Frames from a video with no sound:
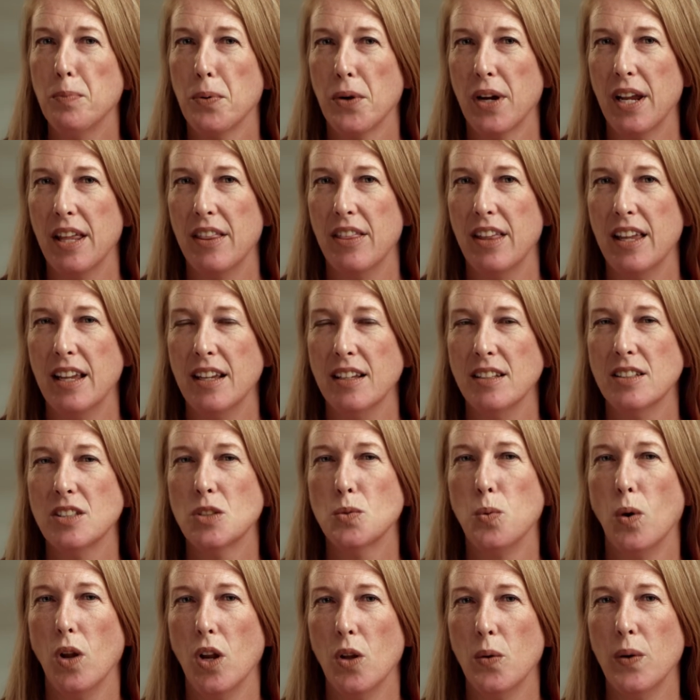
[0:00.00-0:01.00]
breathing,
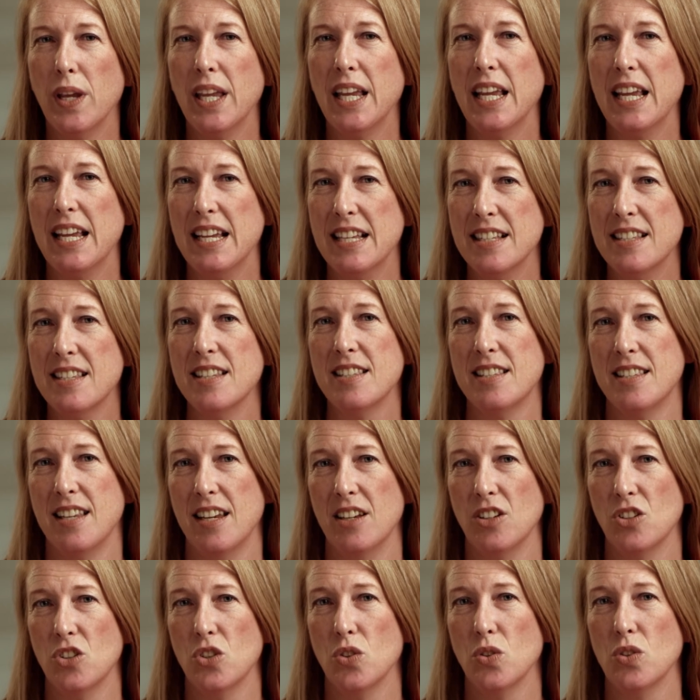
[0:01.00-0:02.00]
swallowing is
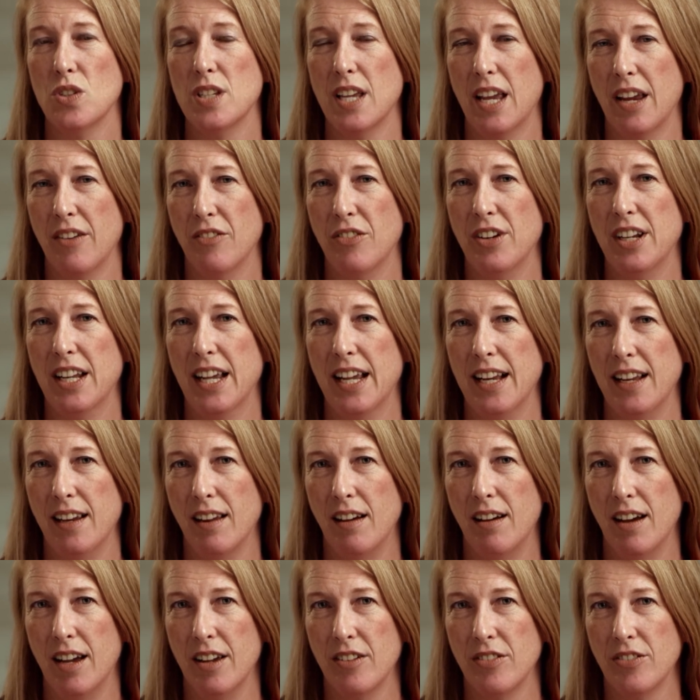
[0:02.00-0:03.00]
essential to everyday
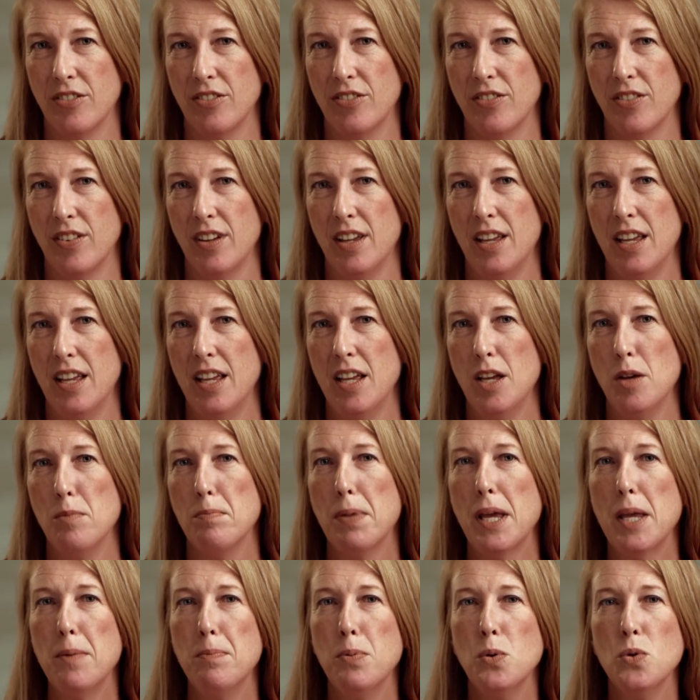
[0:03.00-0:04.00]
life.
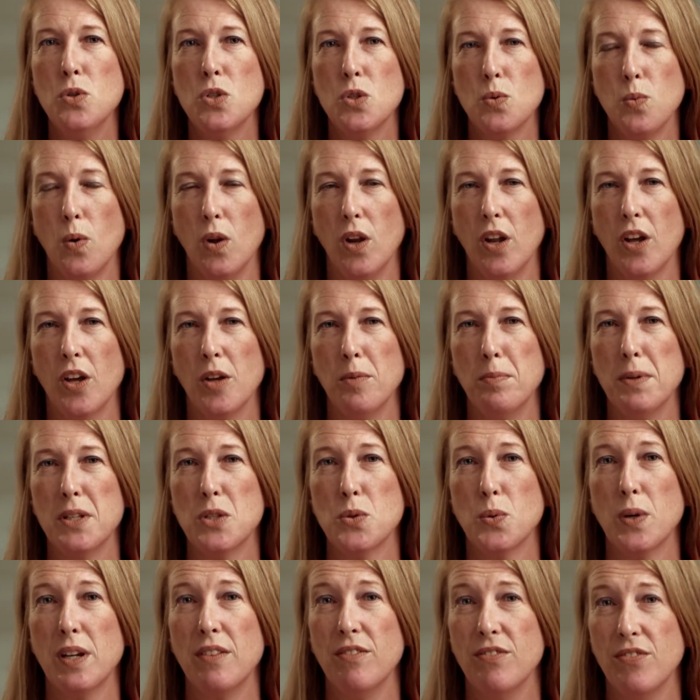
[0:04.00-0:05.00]
People swallow between